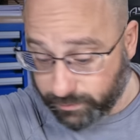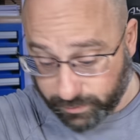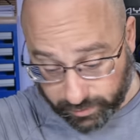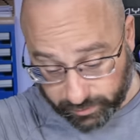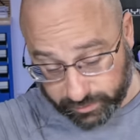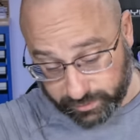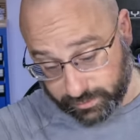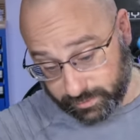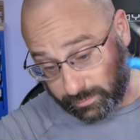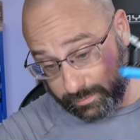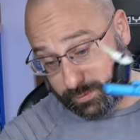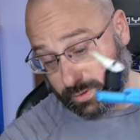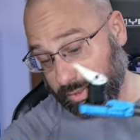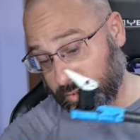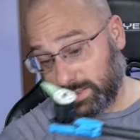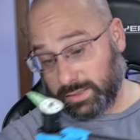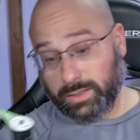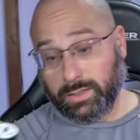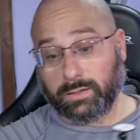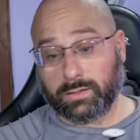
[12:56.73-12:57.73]
build it in
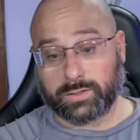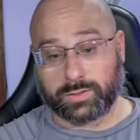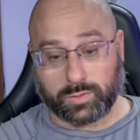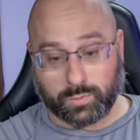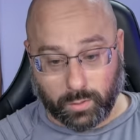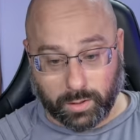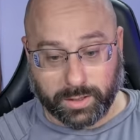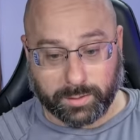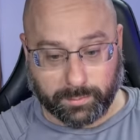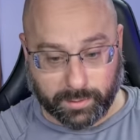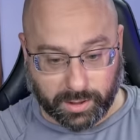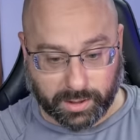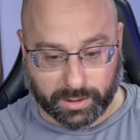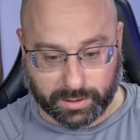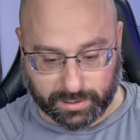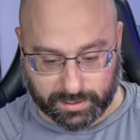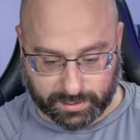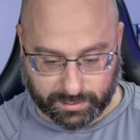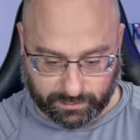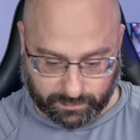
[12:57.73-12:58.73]
as little as 20 minutes.